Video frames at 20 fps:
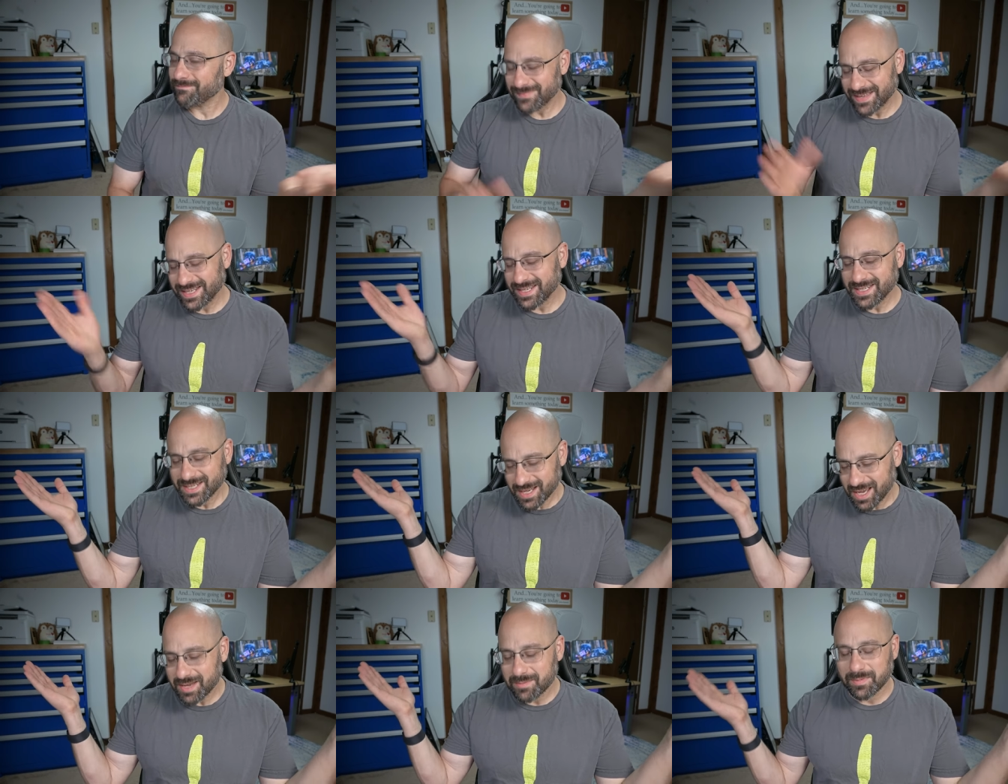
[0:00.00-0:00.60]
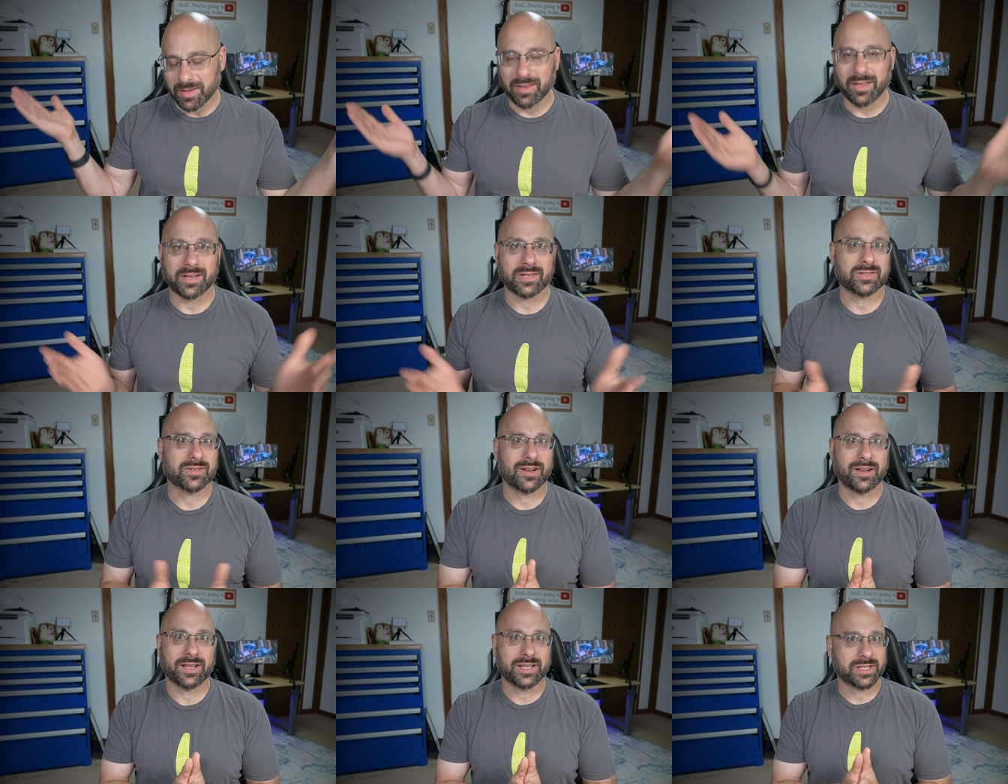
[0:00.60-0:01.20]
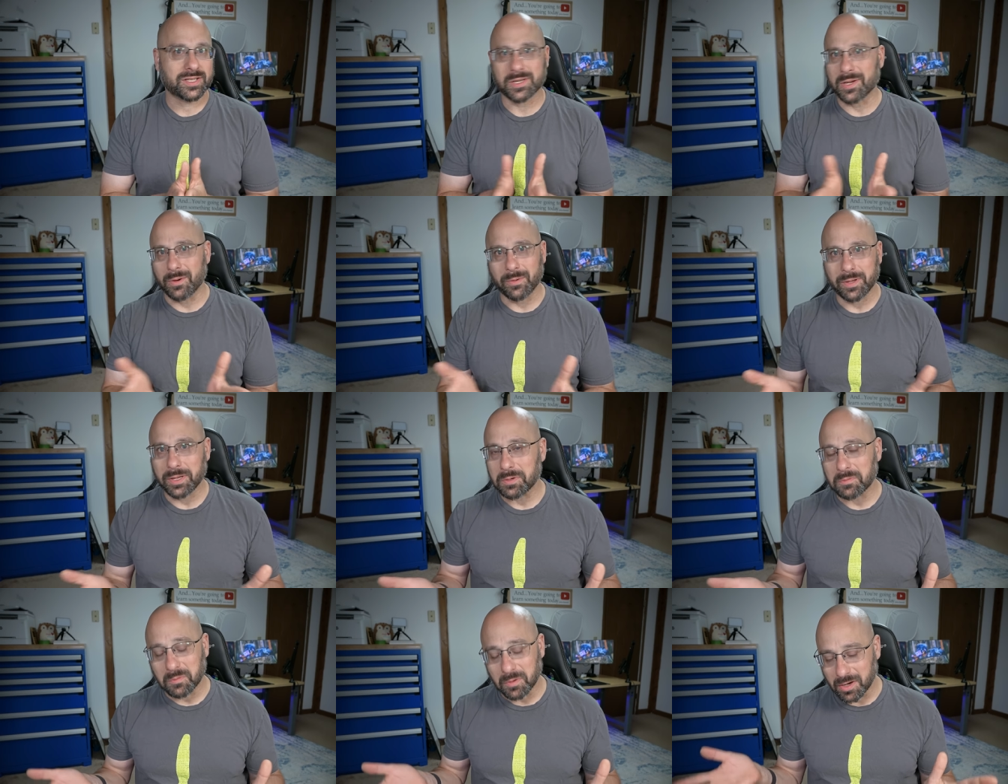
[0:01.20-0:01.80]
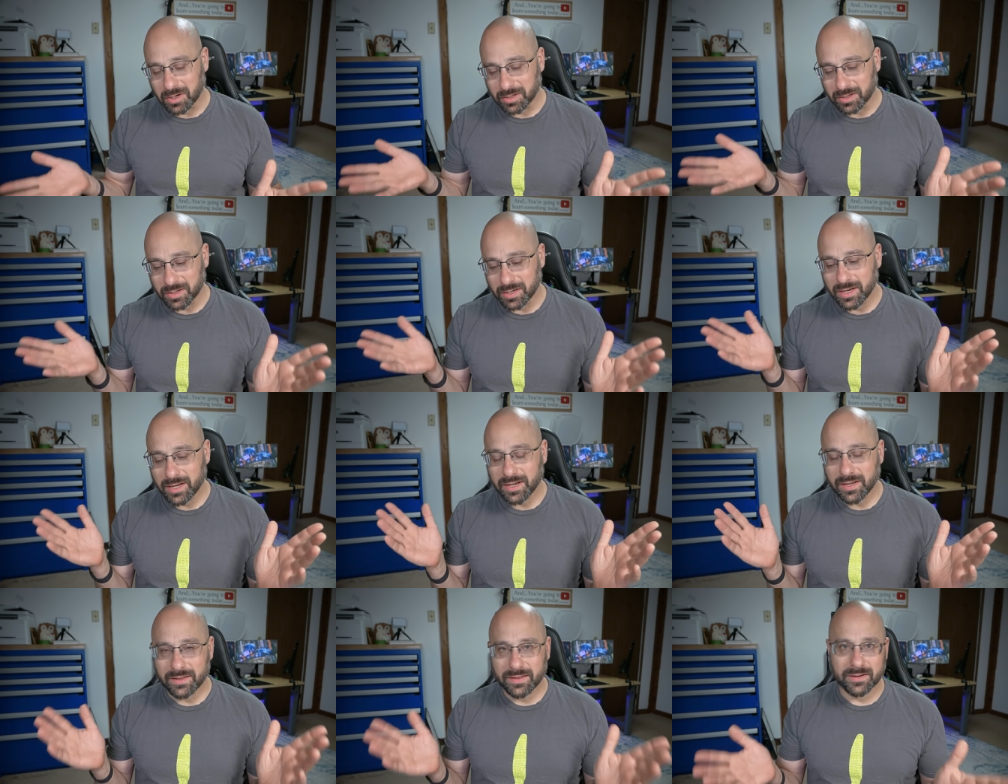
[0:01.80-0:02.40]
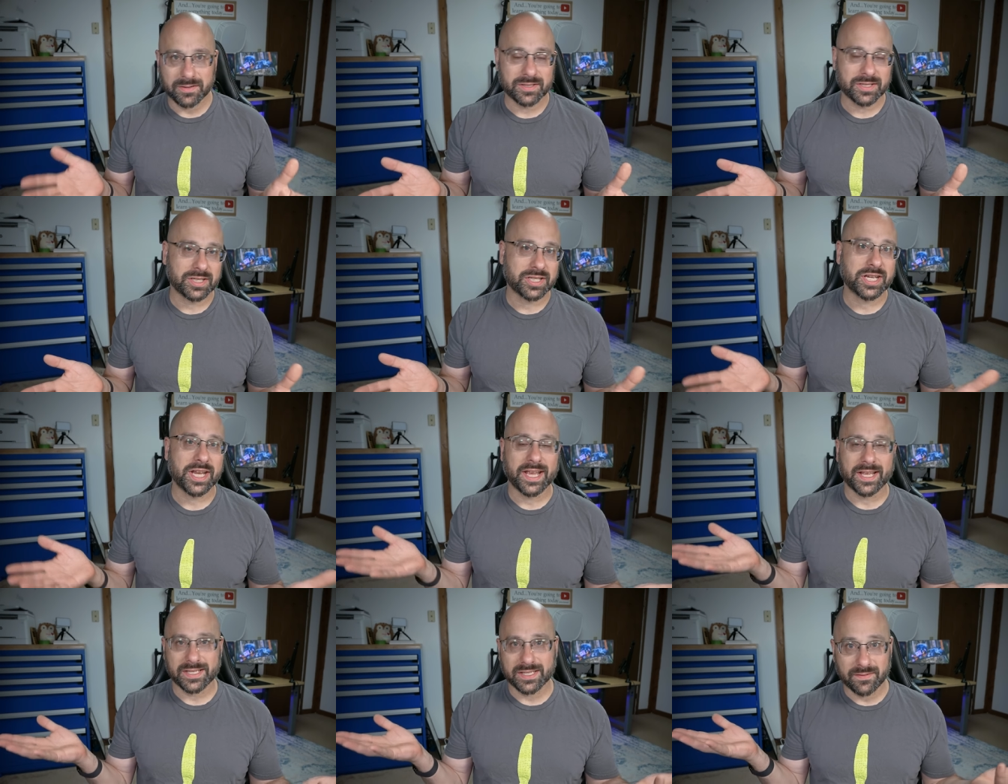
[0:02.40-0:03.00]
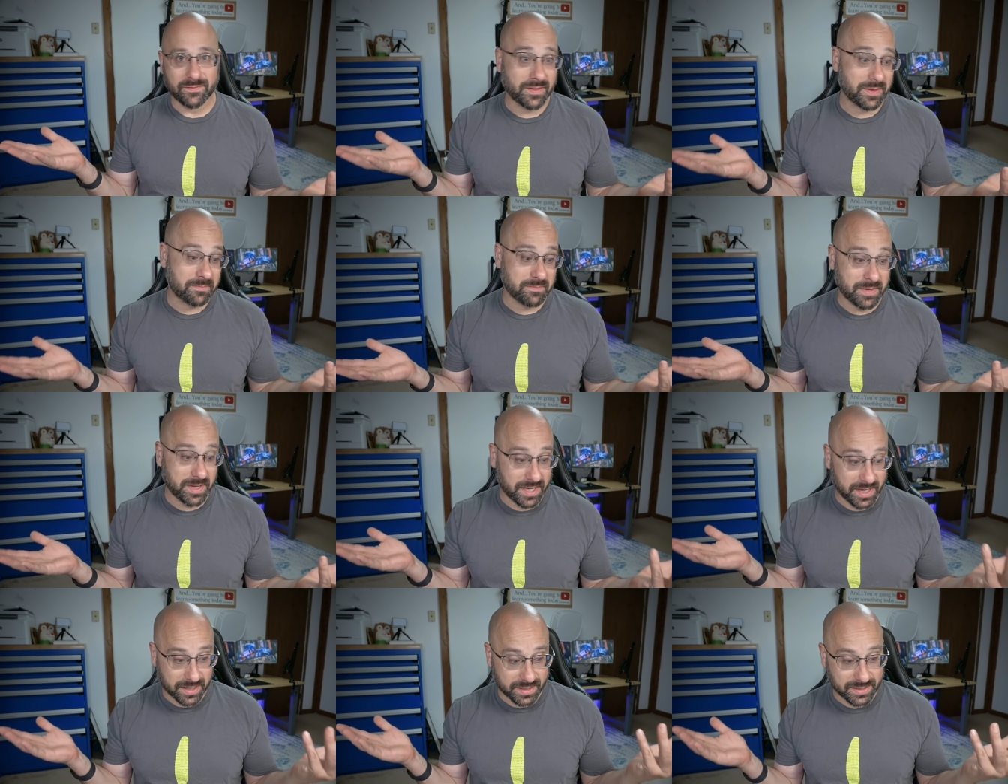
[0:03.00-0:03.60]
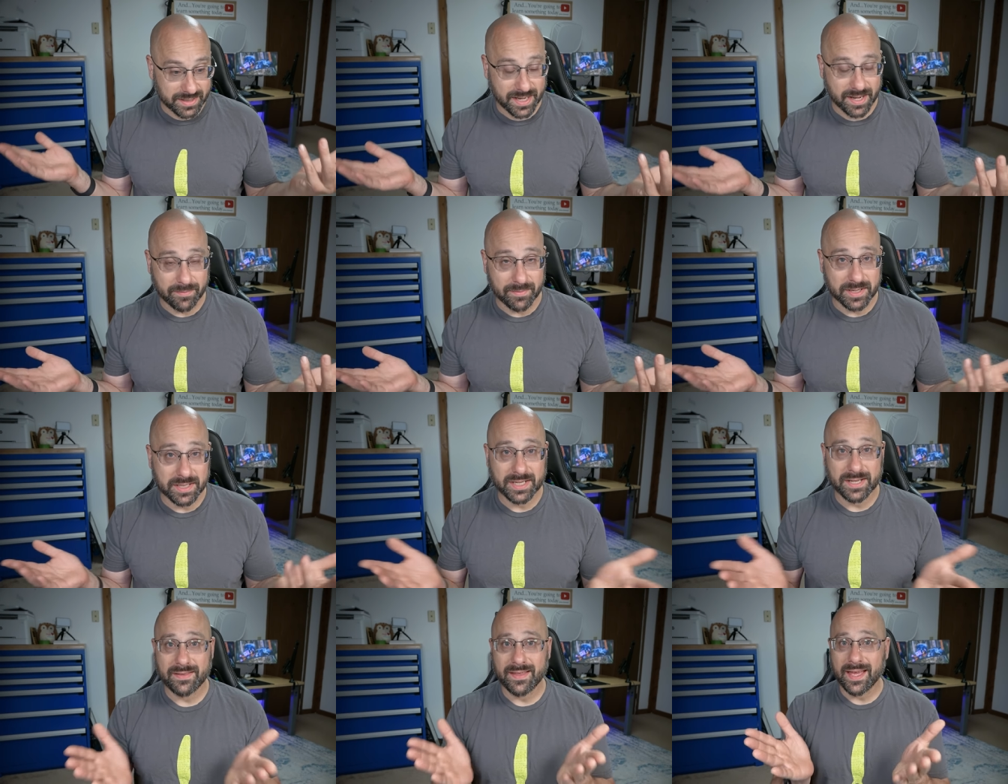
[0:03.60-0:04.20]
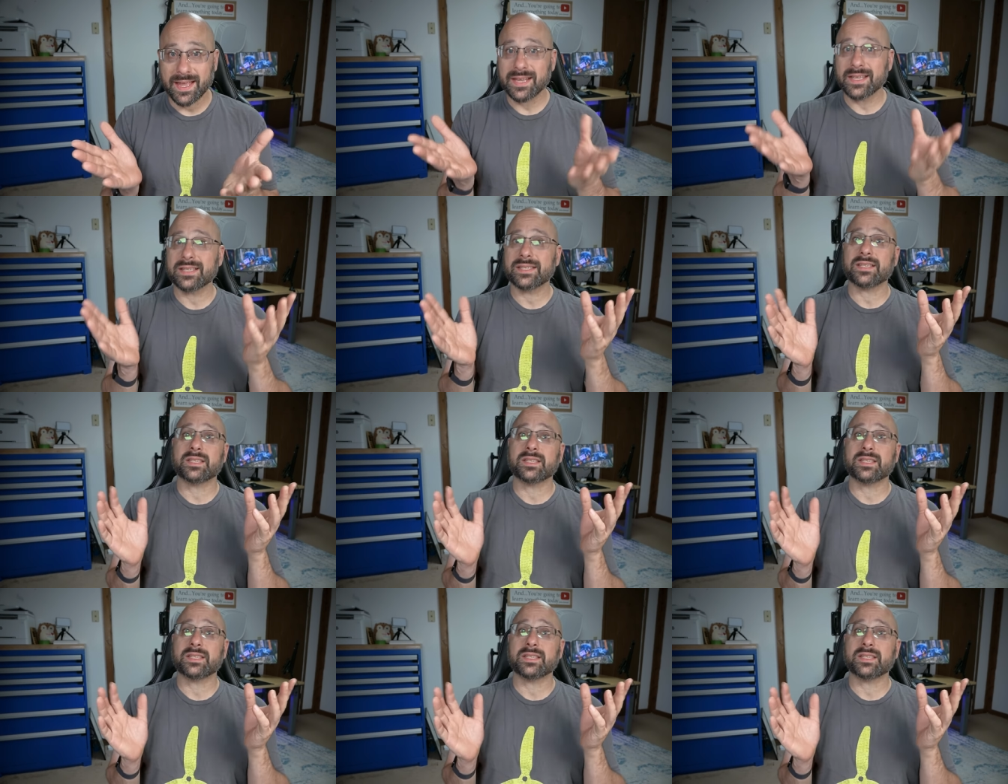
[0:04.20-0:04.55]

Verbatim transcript: Anytime electronics go in water, there's a chance of them being damaged. And that is